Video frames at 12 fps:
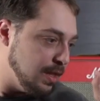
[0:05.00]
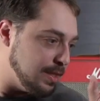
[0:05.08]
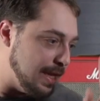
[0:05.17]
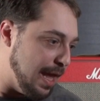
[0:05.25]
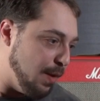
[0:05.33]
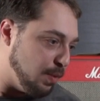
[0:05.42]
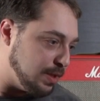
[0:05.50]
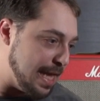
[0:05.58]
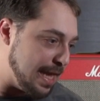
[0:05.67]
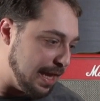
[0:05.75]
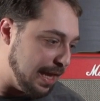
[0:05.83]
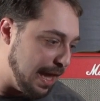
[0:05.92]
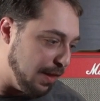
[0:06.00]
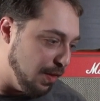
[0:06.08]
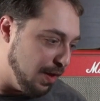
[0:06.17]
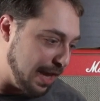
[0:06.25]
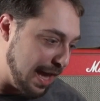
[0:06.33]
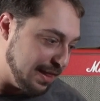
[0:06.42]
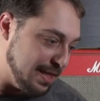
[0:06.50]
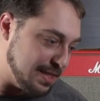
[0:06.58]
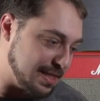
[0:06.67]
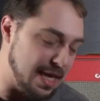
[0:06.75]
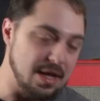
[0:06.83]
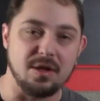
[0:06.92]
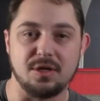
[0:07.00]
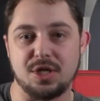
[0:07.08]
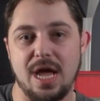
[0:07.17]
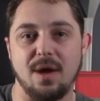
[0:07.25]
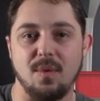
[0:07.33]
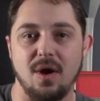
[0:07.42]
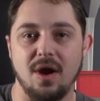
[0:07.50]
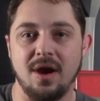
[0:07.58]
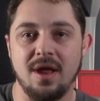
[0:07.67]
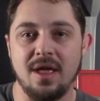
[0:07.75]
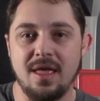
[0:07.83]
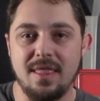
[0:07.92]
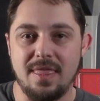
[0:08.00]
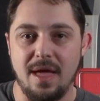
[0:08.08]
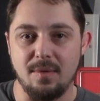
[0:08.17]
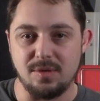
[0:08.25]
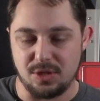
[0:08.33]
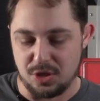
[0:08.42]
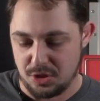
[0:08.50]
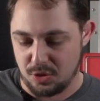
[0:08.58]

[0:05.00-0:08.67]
Today we're taking a look at this killer Jaguar that was just